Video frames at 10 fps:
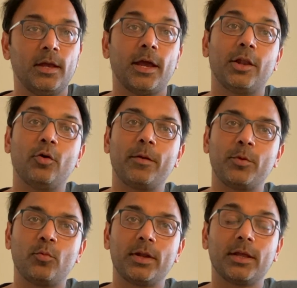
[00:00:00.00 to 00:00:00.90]
Hello
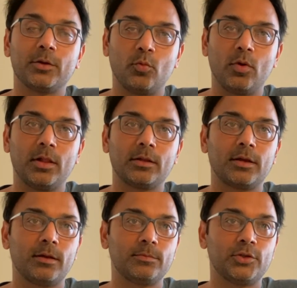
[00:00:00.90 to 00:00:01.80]
everyone and
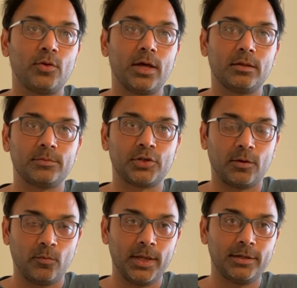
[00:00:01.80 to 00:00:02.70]
welcome to Adam Shah
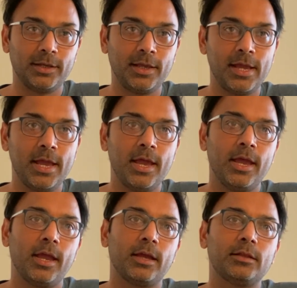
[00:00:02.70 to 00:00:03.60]
Weekly.
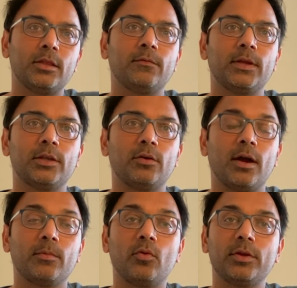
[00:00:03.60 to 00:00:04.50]
In this video,
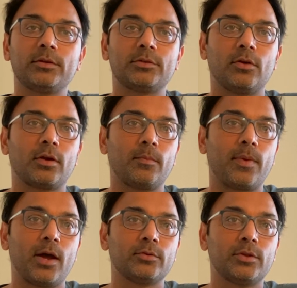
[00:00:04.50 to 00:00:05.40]
I'm going to talk
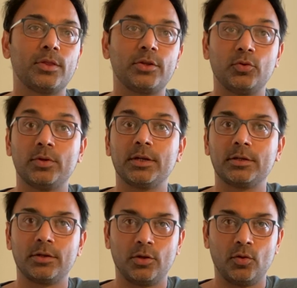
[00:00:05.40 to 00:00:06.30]
about
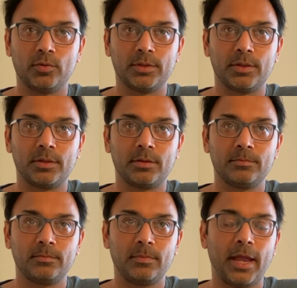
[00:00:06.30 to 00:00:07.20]
student loans.
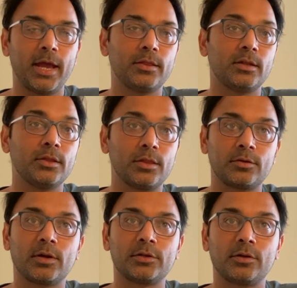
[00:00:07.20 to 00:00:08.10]
As an
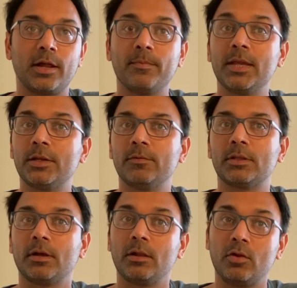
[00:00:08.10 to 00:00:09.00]
instructor, I meet
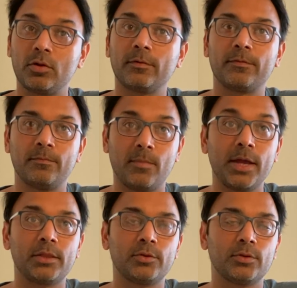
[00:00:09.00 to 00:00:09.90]
with a lot of my
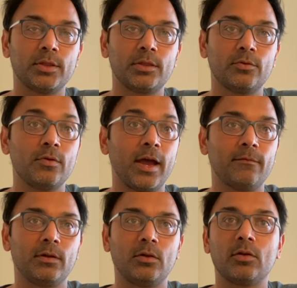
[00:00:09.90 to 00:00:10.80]
students who have a
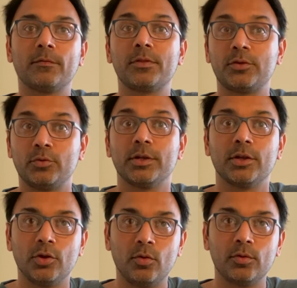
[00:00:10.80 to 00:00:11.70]
lot of student
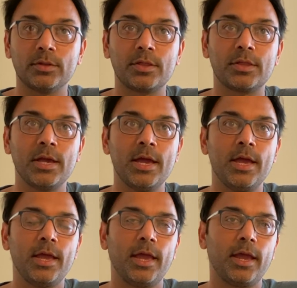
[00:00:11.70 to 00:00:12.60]
loans.
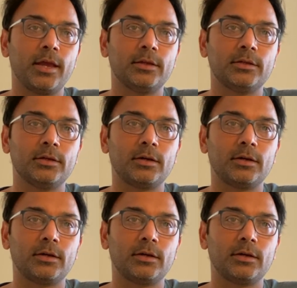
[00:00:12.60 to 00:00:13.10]
And